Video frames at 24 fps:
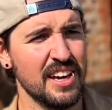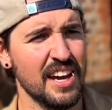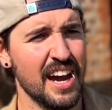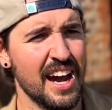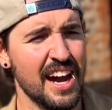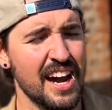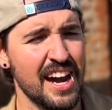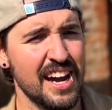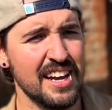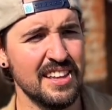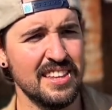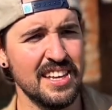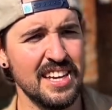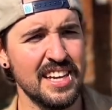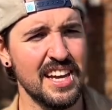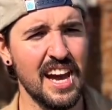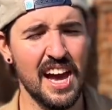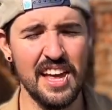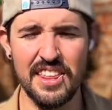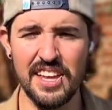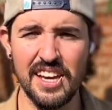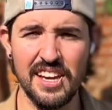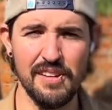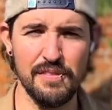I think
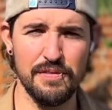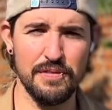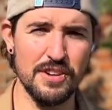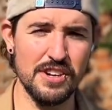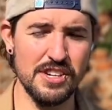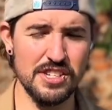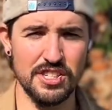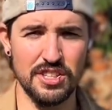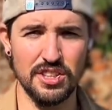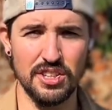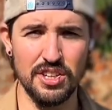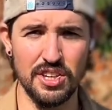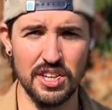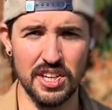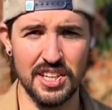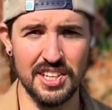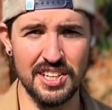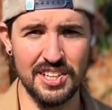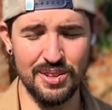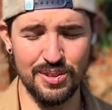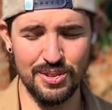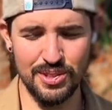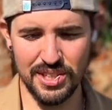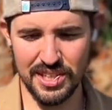at first look,
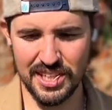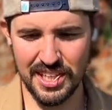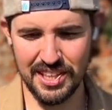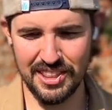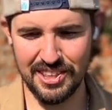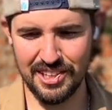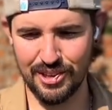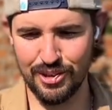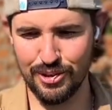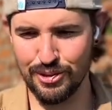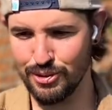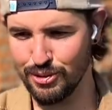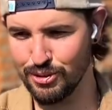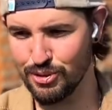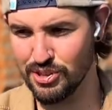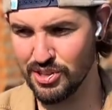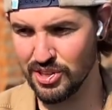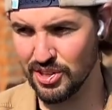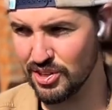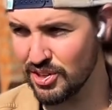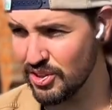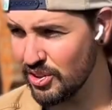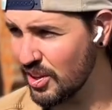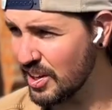you look at the
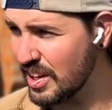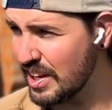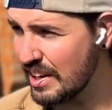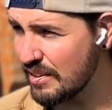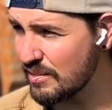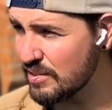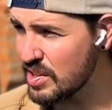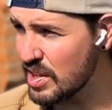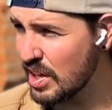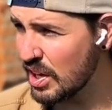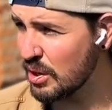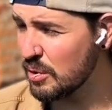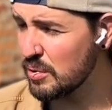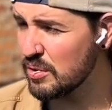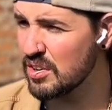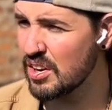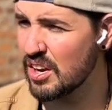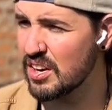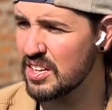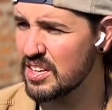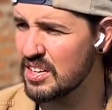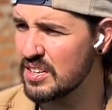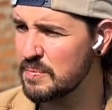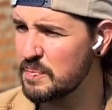culture and you look at everything going
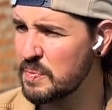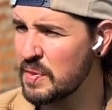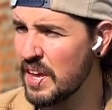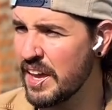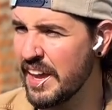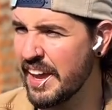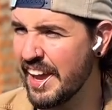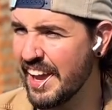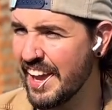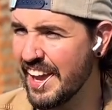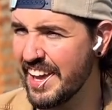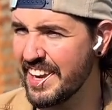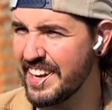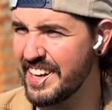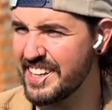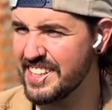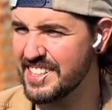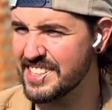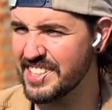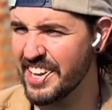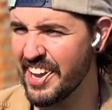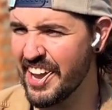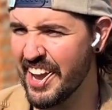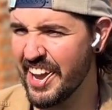on here, and it
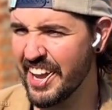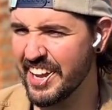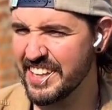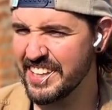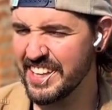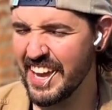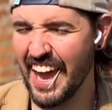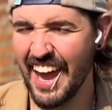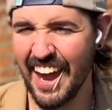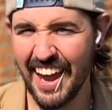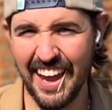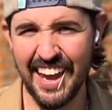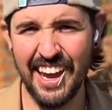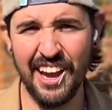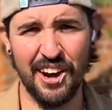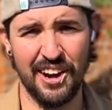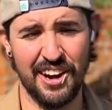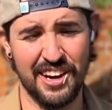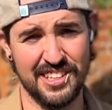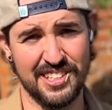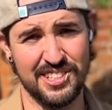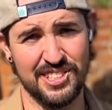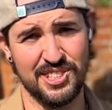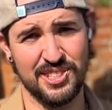is
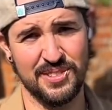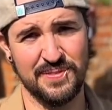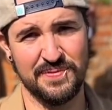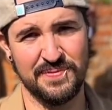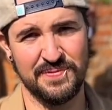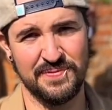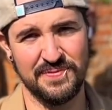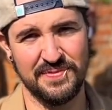chaos.